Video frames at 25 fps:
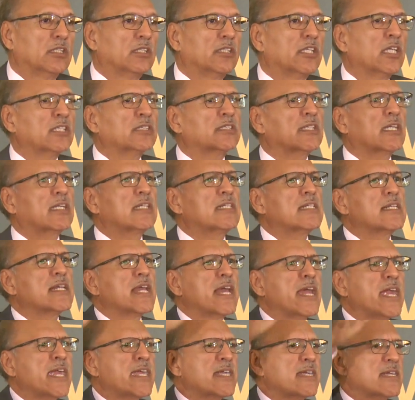Just at
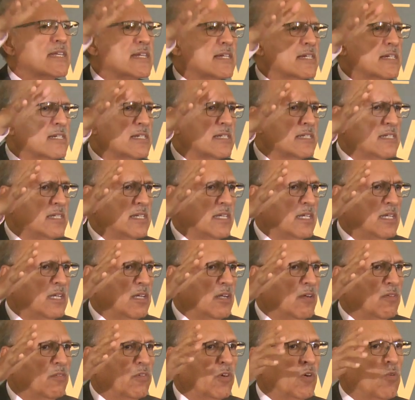the end,
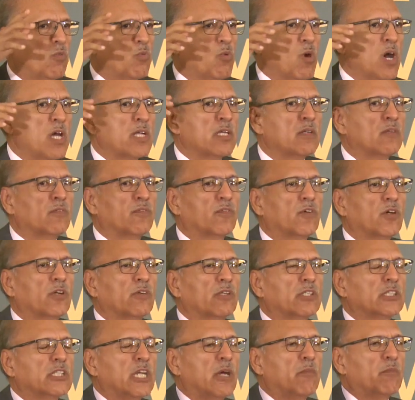for one,
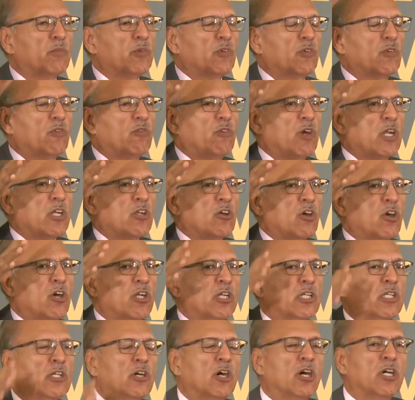for example, for one
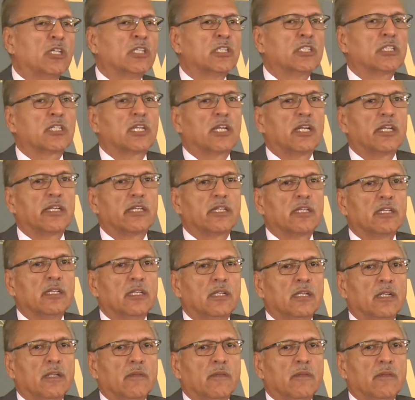honor, honor killing,